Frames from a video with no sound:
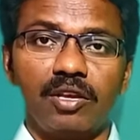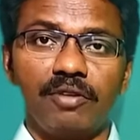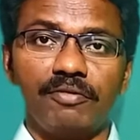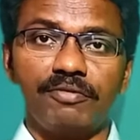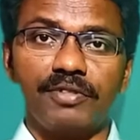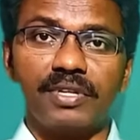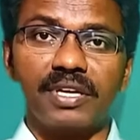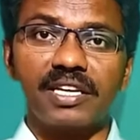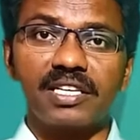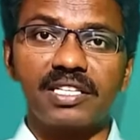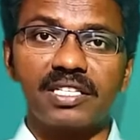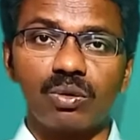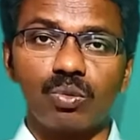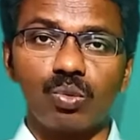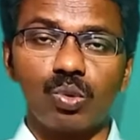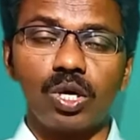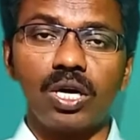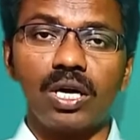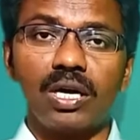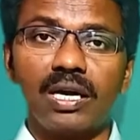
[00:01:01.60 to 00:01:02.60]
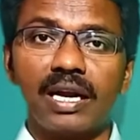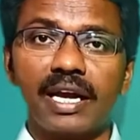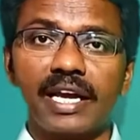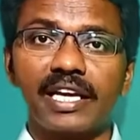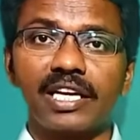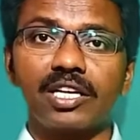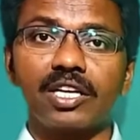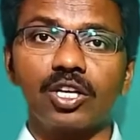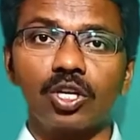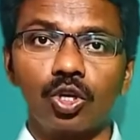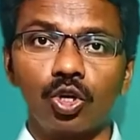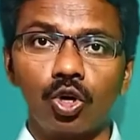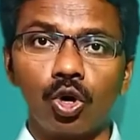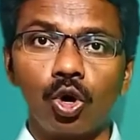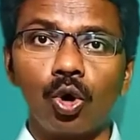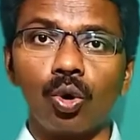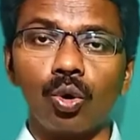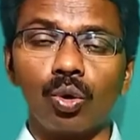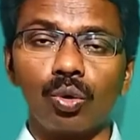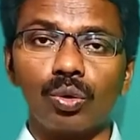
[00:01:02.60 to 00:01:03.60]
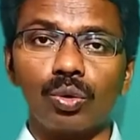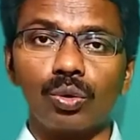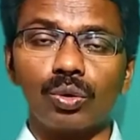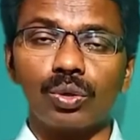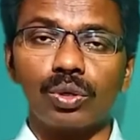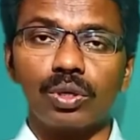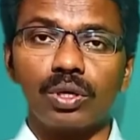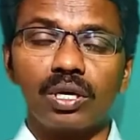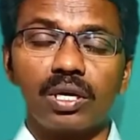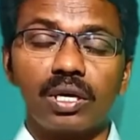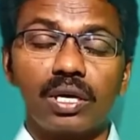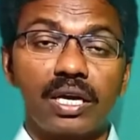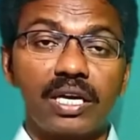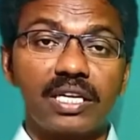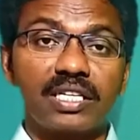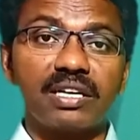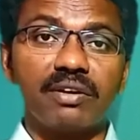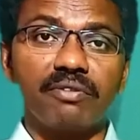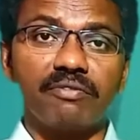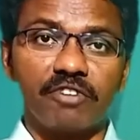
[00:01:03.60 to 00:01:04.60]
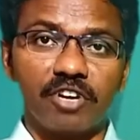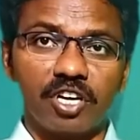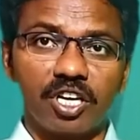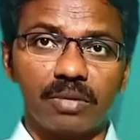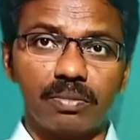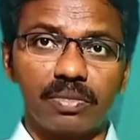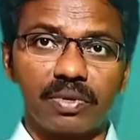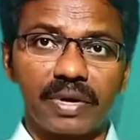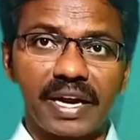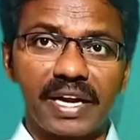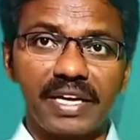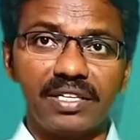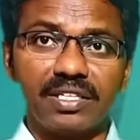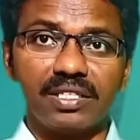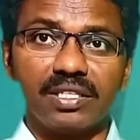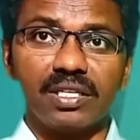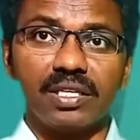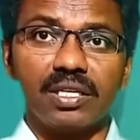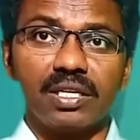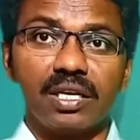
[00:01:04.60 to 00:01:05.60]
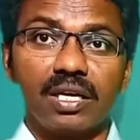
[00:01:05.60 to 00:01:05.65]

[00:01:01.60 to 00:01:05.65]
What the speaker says: if there is a word like go, it's a verb, right?